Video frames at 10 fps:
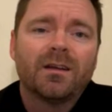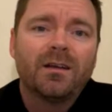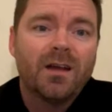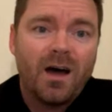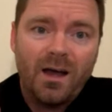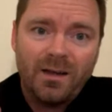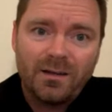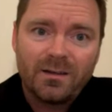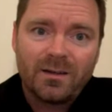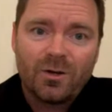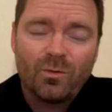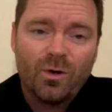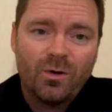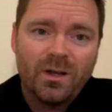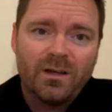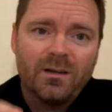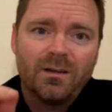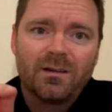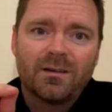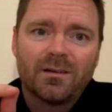Not Corona,
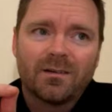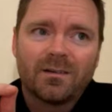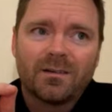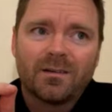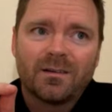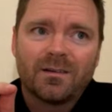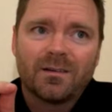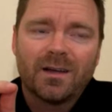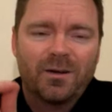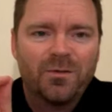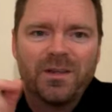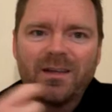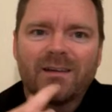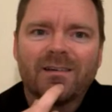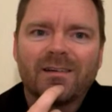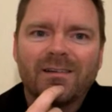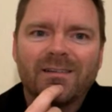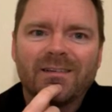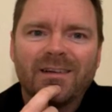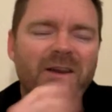I don't think.
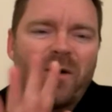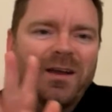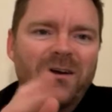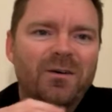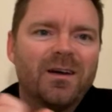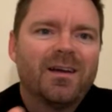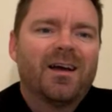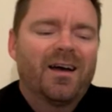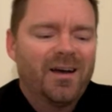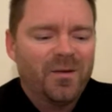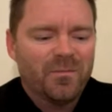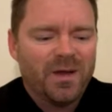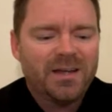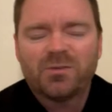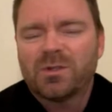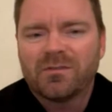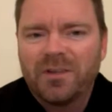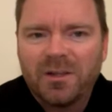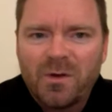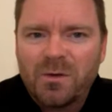No, I know. I just wasn't feeling well.